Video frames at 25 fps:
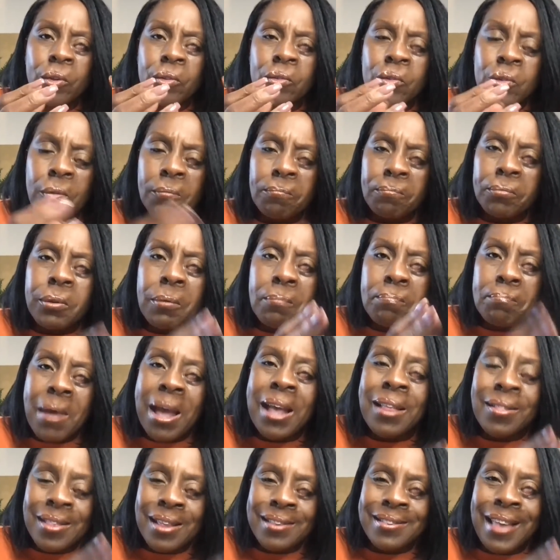to
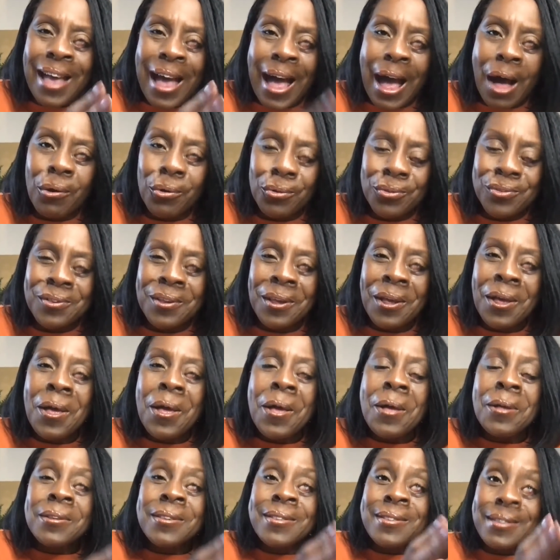make this house
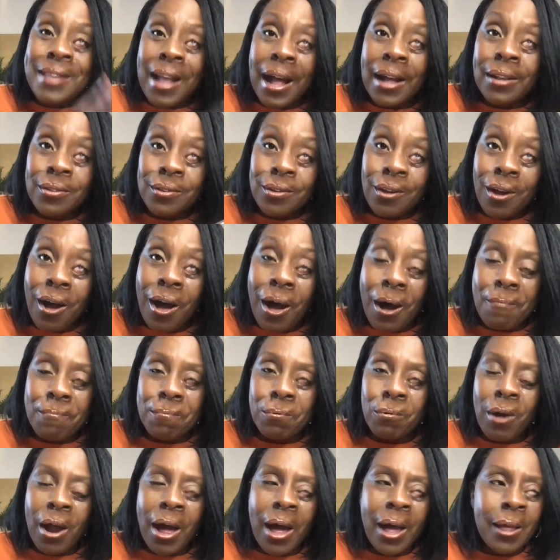stand up,
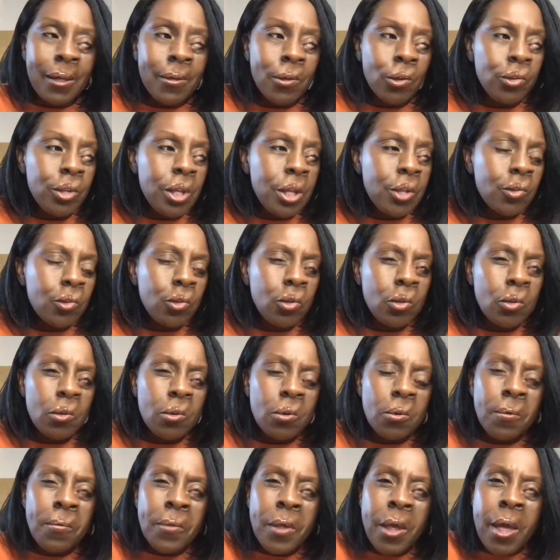right? You need
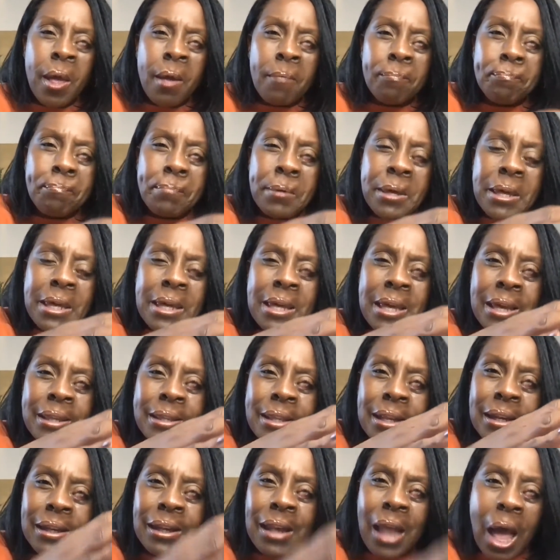to be in
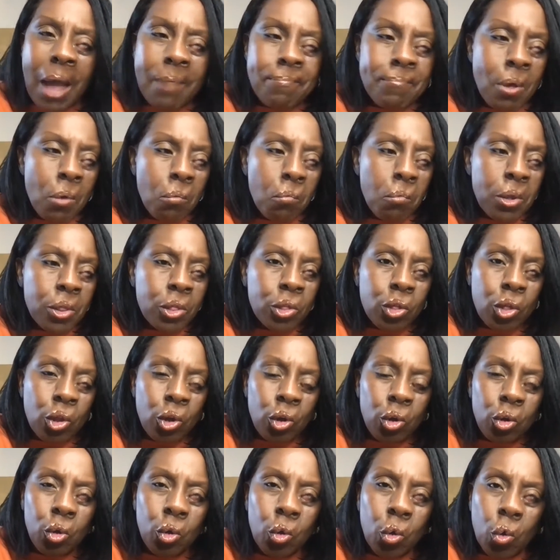alignment with the
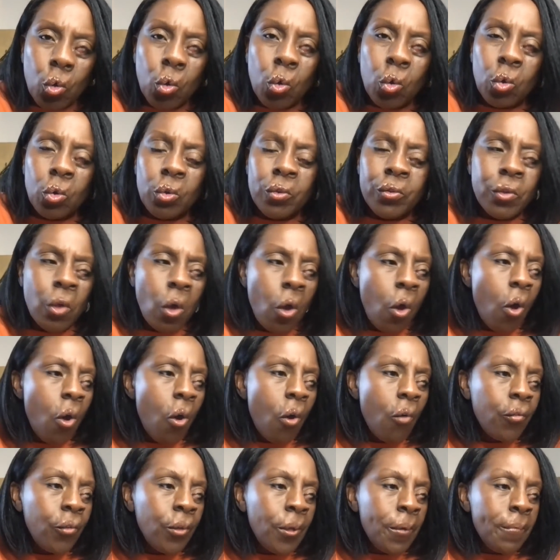laws
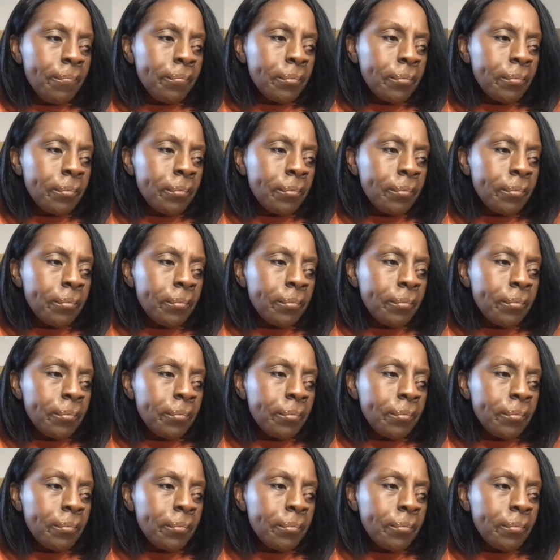of